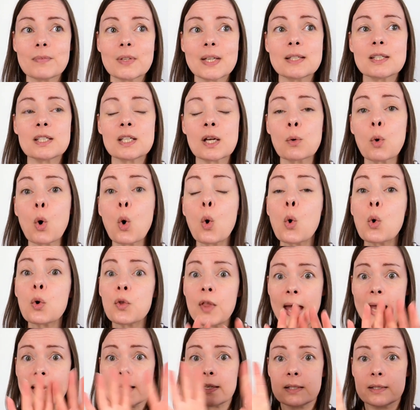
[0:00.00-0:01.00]
So all
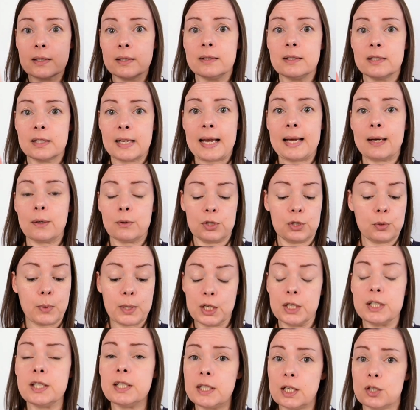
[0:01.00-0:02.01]
the hexagons are out, so I
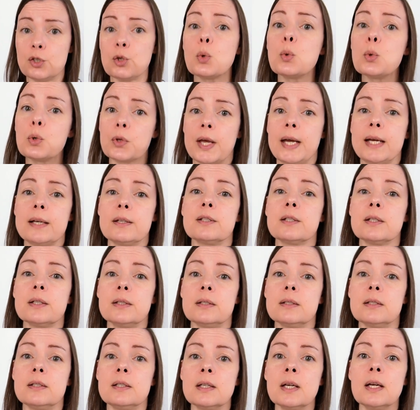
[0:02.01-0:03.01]
could stitch all the
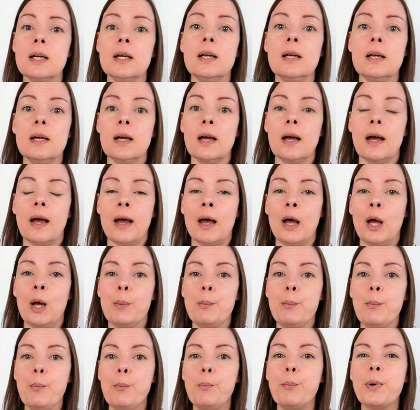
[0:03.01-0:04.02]
hexagons,
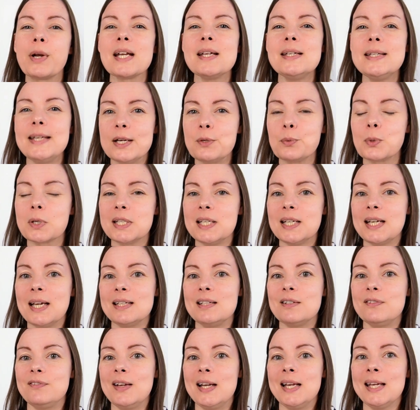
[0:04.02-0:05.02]
but I did want to get
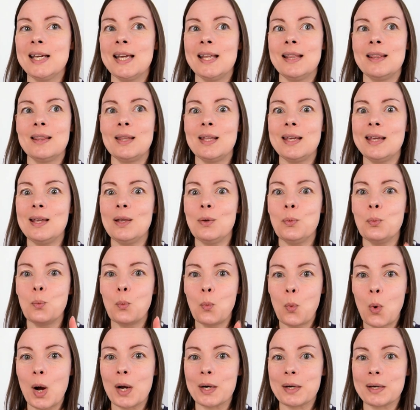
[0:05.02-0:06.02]
to filling in the
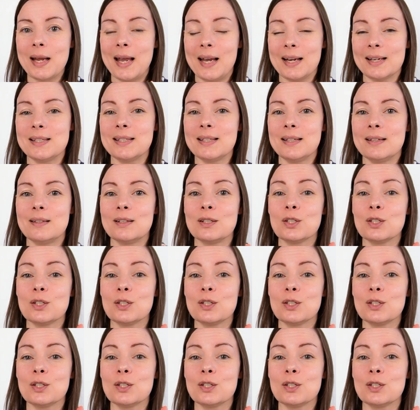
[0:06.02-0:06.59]
one hexagon